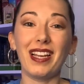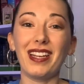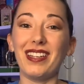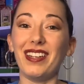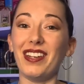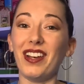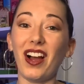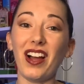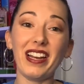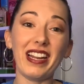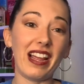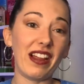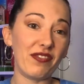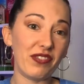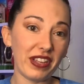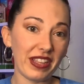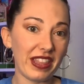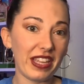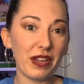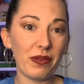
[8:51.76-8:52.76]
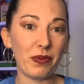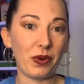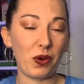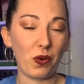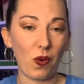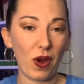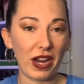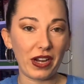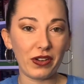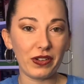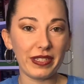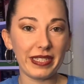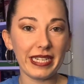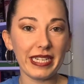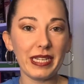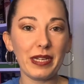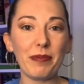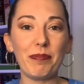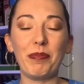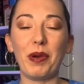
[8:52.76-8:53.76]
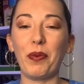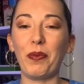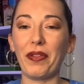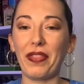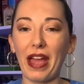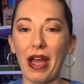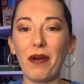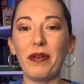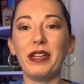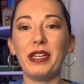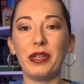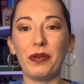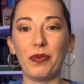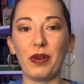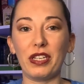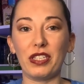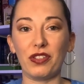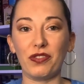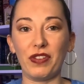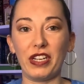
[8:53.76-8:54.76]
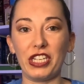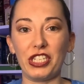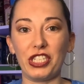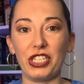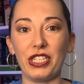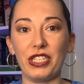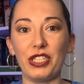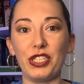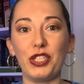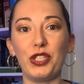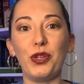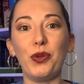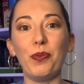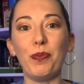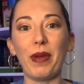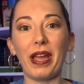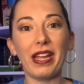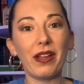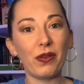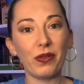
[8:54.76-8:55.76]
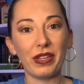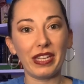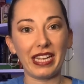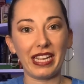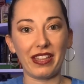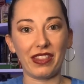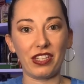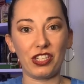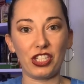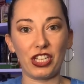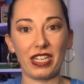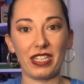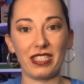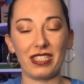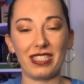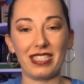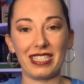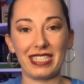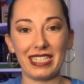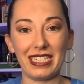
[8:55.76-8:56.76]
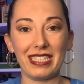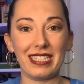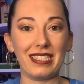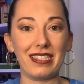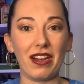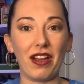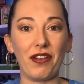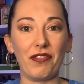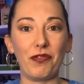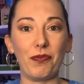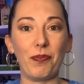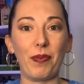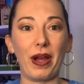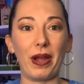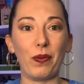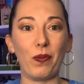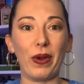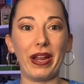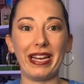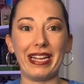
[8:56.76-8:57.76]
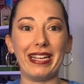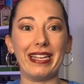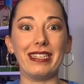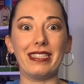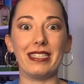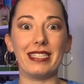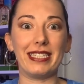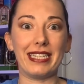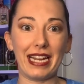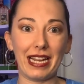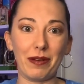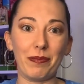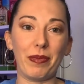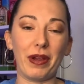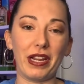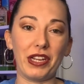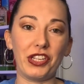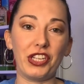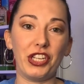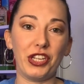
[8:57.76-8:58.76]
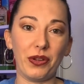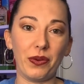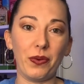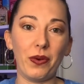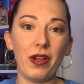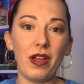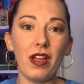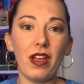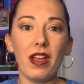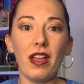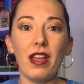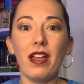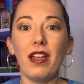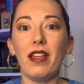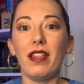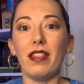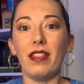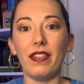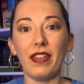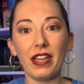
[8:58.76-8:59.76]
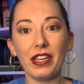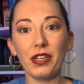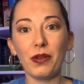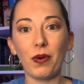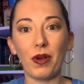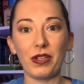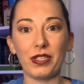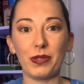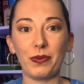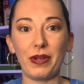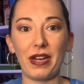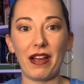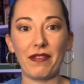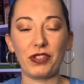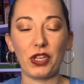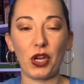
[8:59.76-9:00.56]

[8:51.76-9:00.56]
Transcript: Not everything requires it, but without any reservations, you may only get the chance to see stuff by waiting in a standby queue. Then you also would have to